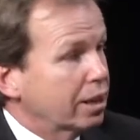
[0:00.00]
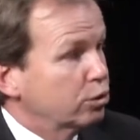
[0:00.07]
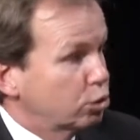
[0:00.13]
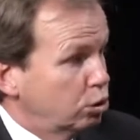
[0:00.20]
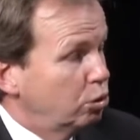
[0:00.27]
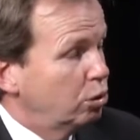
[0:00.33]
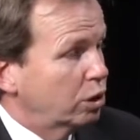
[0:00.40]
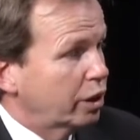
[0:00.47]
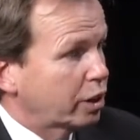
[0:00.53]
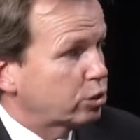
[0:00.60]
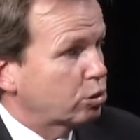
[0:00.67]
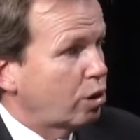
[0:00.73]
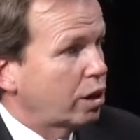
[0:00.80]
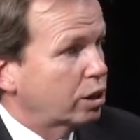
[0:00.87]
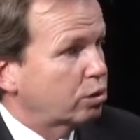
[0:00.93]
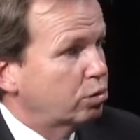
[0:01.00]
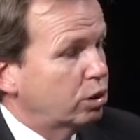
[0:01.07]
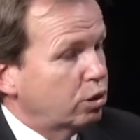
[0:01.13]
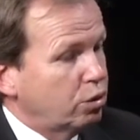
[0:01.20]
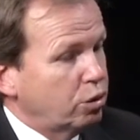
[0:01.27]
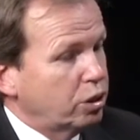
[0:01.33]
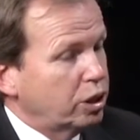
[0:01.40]
do electronic
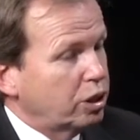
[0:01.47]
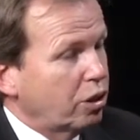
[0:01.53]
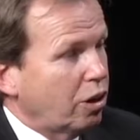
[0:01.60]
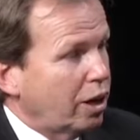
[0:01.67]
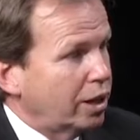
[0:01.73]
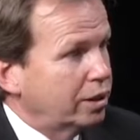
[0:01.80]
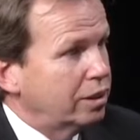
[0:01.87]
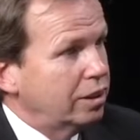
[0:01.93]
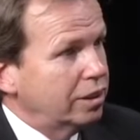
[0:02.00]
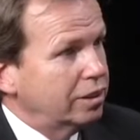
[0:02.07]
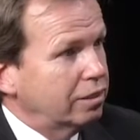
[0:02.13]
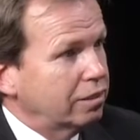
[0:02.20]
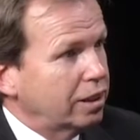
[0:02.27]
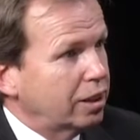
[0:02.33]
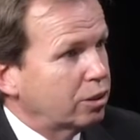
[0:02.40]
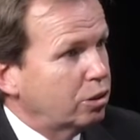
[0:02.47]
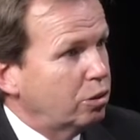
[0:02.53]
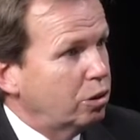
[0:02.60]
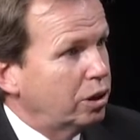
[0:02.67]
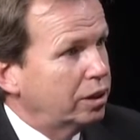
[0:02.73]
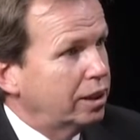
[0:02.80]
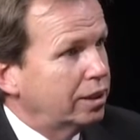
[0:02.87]
recording on the land
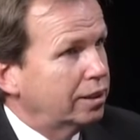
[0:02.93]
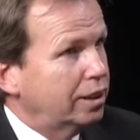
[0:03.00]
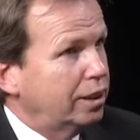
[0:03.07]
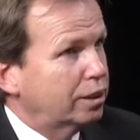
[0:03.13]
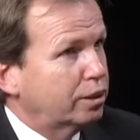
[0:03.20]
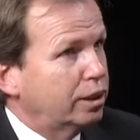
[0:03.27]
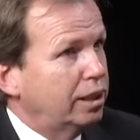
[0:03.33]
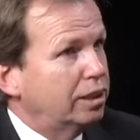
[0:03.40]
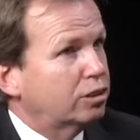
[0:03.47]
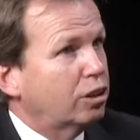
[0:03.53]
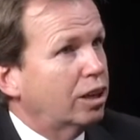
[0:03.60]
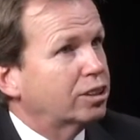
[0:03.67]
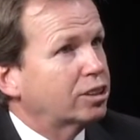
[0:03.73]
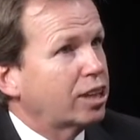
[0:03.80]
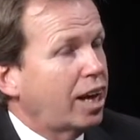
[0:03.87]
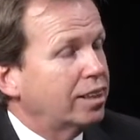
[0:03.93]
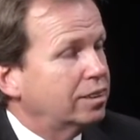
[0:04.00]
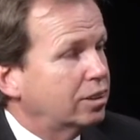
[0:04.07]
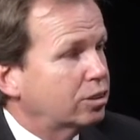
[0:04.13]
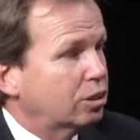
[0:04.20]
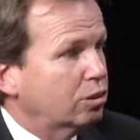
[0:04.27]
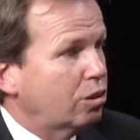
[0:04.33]
court. It got signed
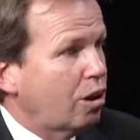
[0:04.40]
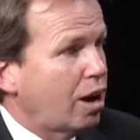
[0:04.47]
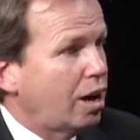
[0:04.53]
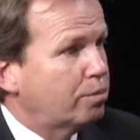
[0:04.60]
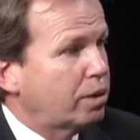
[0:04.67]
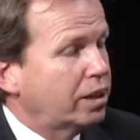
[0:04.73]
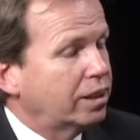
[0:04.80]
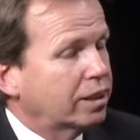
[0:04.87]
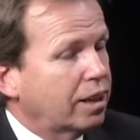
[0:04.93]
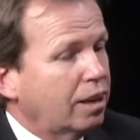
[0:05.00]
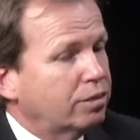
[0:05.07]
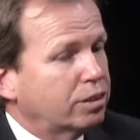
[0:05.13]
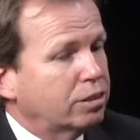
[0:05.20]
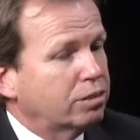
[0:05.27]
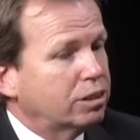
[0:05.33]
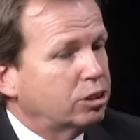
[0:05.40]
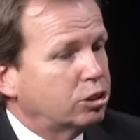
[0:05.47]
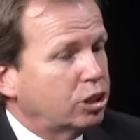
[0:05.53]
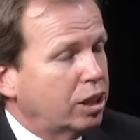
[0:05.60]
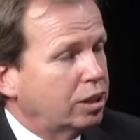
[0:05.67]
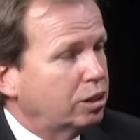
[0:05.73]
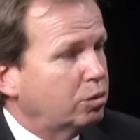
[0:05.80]
into law by the governor in
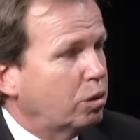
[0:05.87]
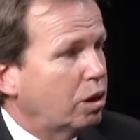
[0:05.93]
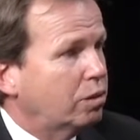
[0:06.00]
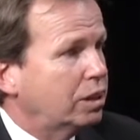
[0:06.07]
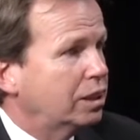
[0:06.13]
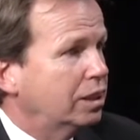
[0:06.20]
January.